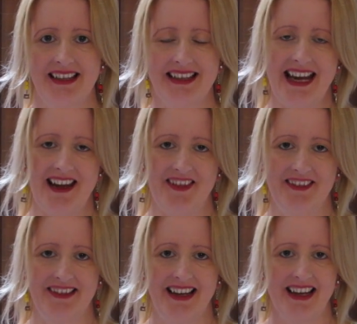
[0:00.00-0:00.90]
Now,
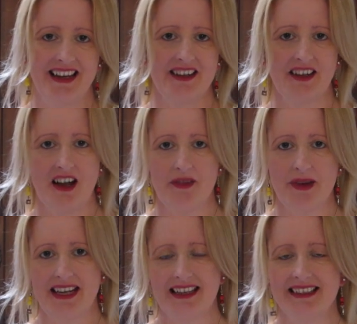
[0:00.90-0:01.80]
you know, I'm
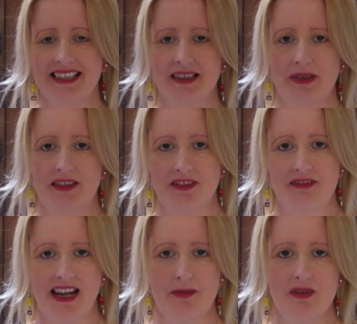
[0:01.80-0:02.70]
a little bit of a
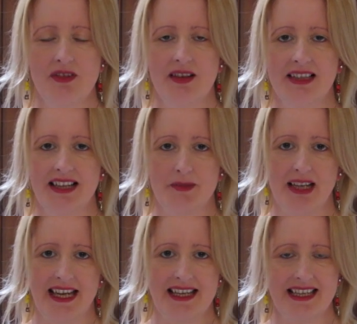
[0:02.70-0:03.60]
rebel, I like to
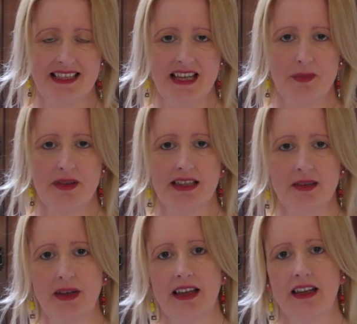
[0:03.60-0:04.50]
play things up a
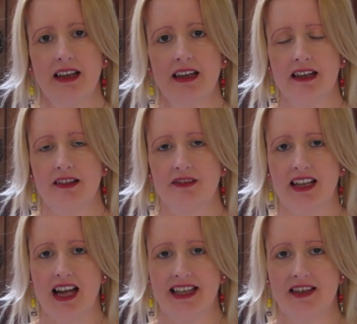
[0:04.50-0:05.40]
little bit
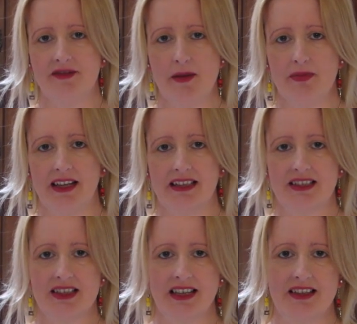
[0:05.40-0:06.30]
regarding
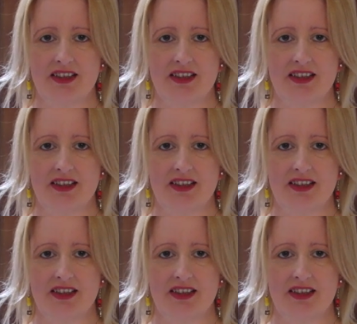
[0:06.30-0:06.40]
fabrics.